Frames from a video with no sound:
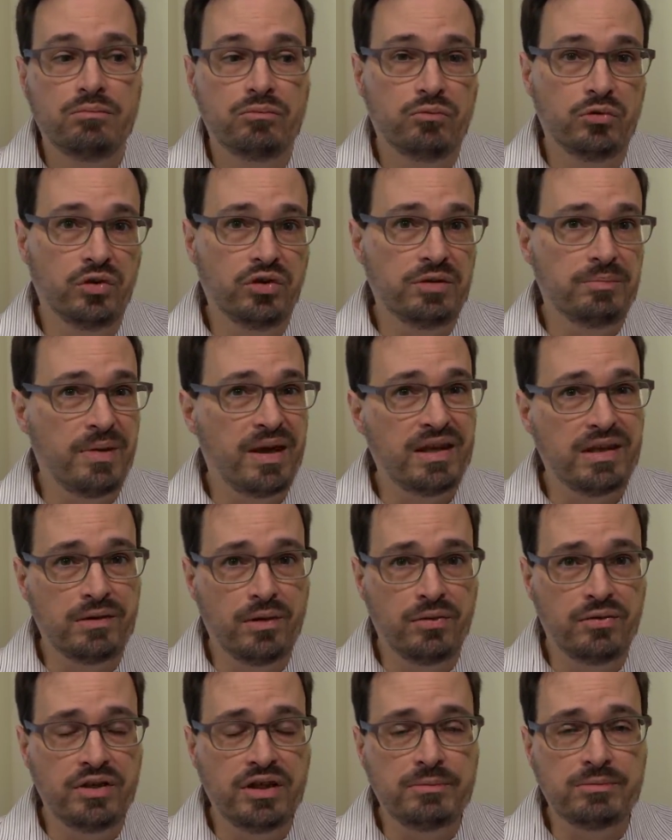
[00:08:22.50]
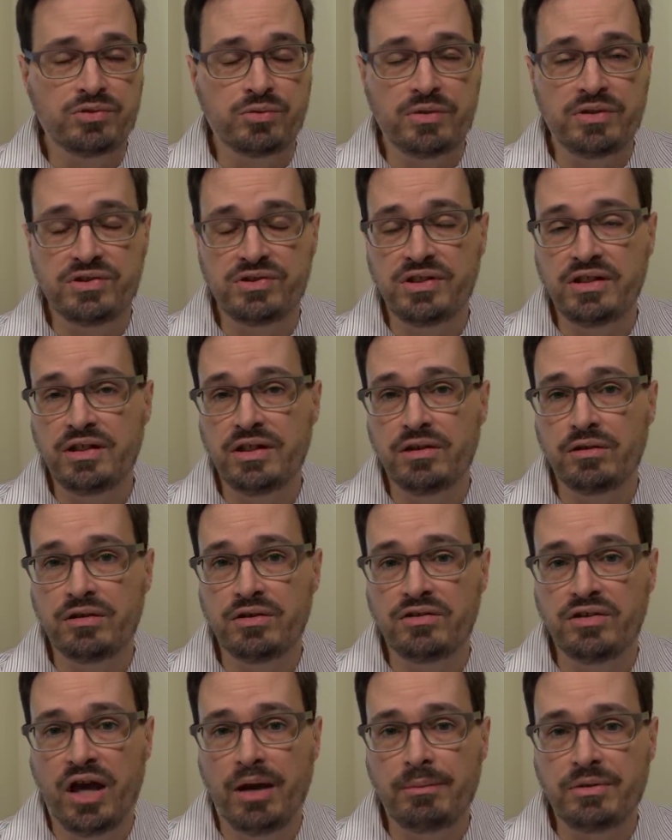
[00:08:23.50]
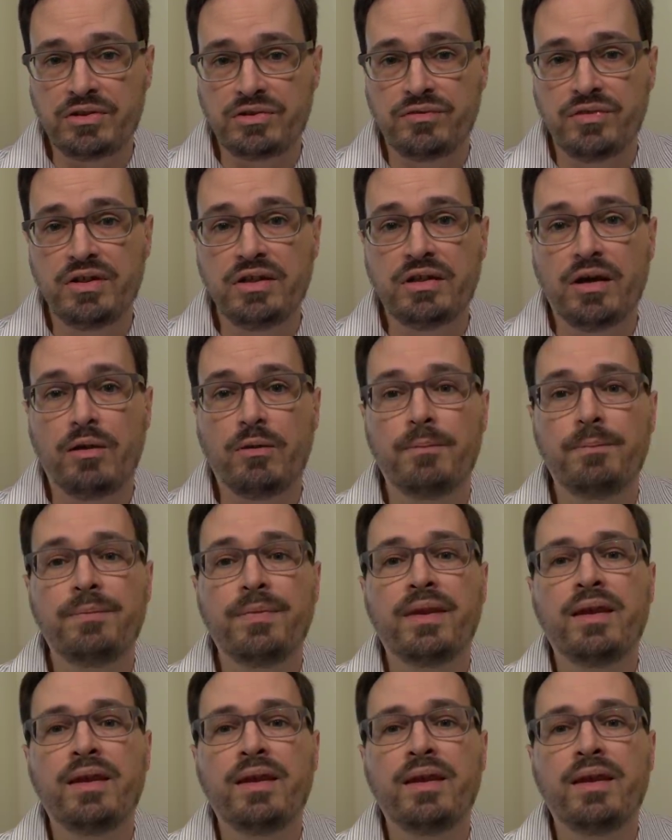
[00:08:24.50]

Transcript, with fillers: really many of the themes we see here in Tomi's video.